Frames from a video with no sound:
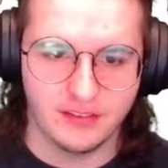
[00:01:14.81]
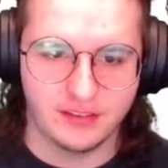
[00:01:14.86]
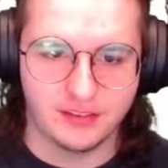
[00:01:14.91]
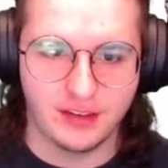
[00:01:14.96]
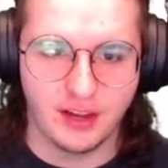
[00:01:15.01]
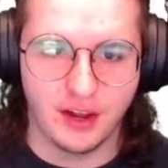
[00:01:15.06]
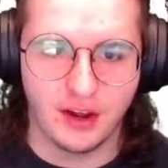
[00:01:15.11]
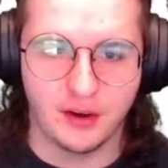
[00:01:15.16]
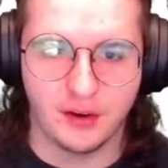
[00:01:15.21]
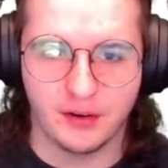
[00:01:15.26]

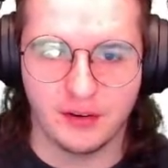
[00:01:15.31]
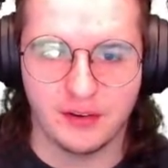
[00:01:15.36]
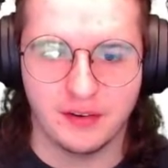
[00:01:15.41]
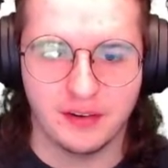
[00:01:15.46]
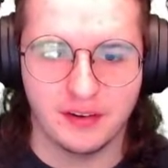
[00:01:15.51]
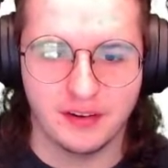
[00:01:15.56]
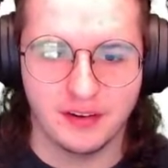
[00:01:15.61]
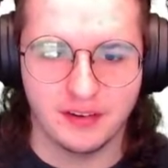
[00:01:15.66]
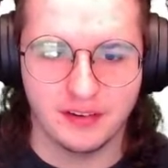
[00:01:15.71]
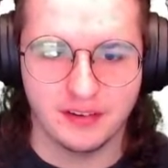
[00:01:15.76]
so,
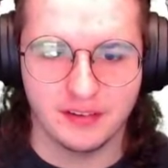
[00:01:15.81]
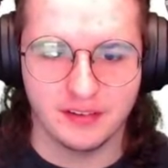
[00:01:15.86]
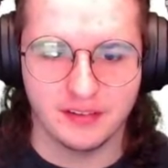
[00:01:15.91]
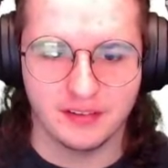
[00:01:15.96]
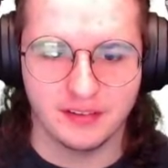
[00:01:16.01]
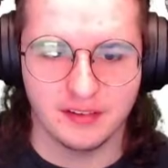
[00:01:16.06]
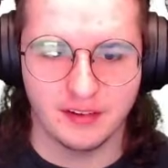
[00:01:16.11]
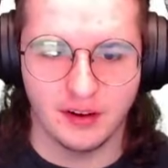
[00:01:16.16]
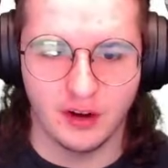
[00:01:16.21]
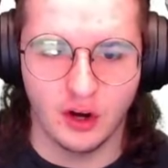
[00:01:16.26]

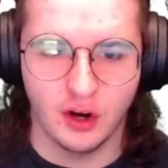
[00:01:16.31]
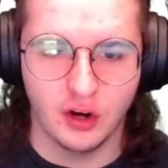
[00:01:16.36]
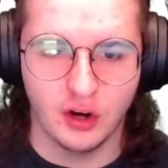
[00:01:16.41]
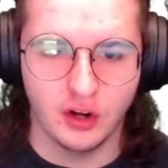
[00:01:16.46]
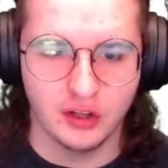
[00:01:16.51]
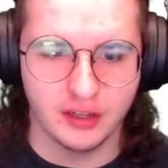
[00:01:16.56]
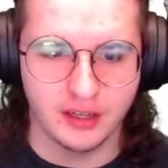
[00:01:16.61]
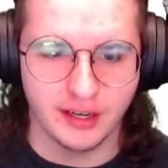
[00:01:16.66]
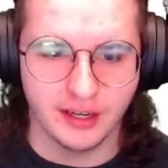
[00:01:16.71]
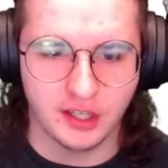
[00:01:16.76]

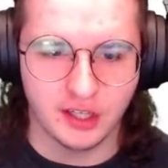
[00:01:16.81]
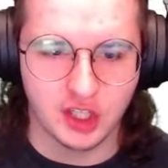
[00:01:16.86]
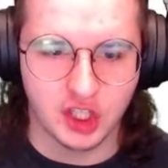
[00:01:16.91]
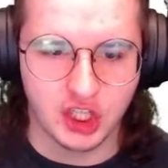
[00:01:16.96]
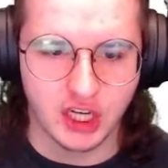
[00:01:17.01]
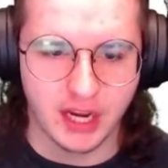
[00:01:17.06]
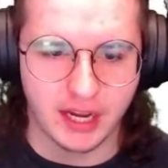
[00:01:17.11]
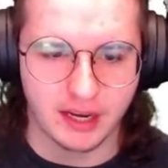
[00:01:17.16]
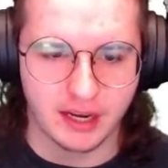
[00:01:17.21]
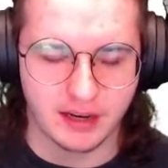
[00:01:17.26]
holy
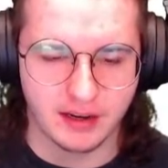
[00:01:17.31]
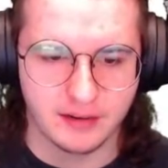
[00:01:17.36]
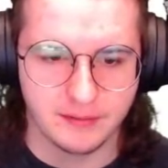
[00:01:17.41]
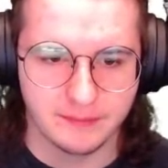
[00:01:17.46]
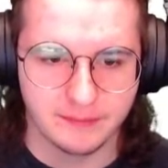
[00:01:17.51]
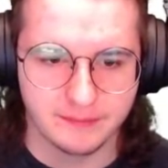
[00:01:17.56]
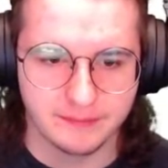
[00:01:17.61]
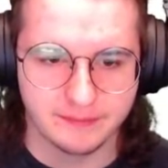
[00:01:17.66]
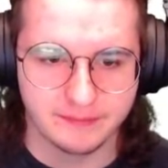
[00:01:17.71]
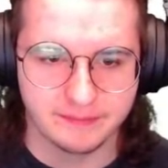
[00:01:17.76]
shit.
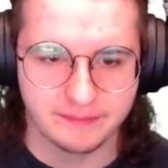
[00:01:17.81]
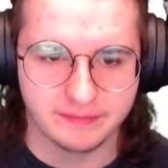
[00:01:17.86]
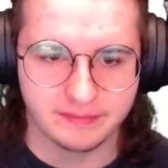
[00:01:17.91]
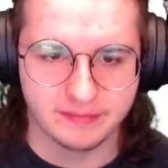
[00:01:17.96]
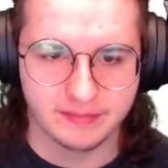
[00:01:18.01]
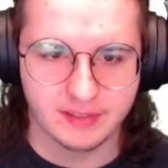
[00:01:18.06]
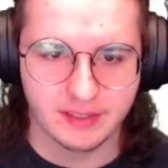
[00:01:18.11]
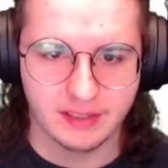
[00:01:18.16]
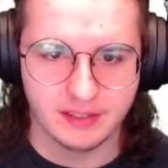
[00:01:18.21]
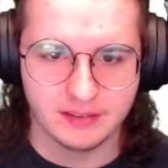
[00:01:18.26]

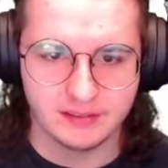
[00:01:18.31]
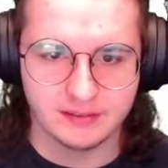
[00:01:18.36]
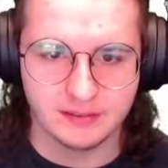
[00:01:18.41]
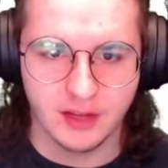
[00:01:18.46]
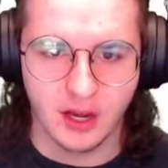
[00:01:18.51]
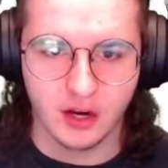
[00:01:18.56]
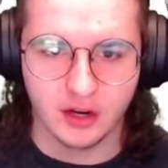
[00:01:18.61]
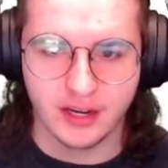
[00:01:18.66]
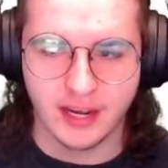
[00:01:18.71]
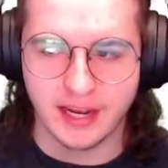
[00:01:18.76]

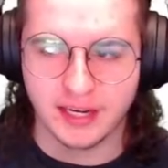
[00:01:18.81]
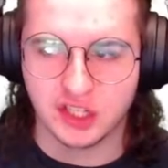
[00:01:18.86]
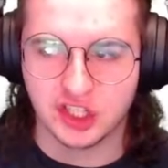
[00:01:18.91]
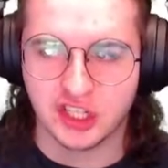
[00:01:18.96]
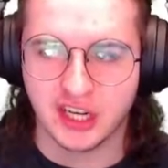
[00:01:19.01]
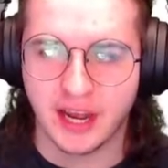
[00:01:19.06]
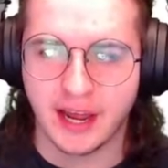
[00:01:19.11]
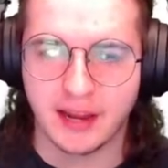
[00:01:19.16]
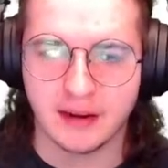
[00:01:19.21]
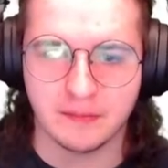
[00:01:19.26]
Okay,
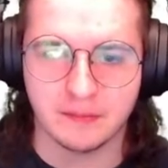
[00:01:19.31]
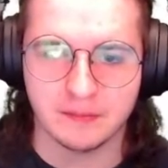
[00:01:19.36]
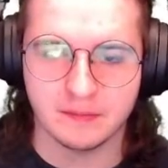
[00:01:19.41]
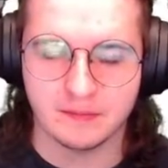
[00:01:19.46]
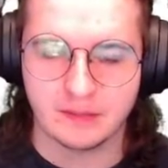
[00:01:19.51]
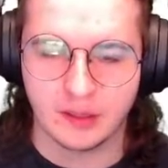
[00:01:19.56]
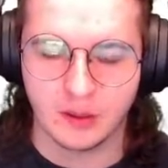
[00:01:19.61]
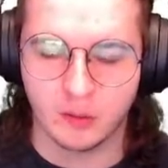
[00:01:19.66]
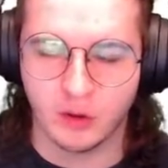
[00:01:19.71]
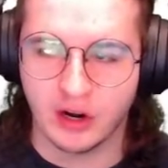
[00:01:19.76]
chat,
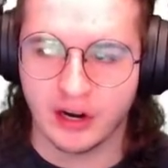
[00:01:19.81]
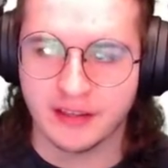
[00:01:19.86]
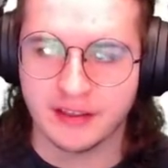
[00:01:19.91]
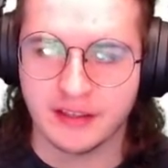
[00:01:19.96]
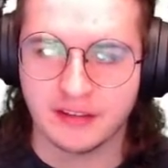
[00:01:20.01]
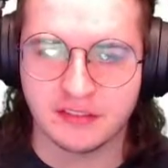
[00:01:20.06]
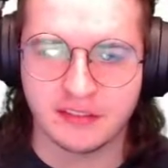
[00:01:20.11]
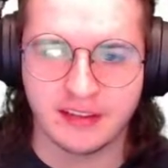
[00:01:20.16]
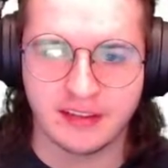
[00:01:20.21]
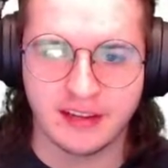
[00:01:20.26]
we're in
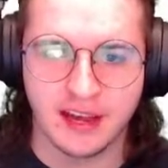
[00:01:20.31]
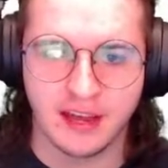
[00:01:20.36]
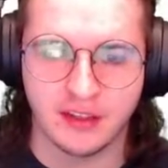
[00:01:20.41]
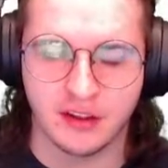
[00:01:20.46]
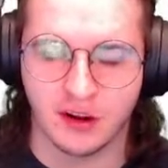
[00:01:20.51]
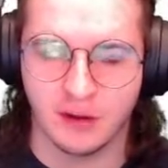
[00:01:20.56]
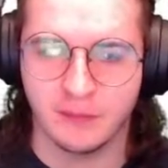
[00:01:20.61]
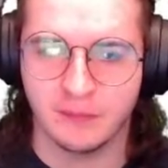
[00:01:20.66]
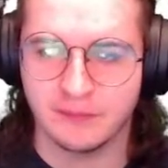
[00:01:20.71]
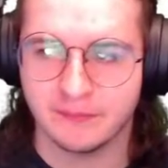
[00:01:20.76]
this
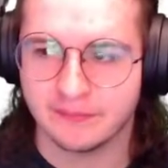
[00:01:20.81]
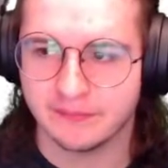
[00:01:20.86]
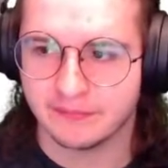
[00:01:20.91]
together.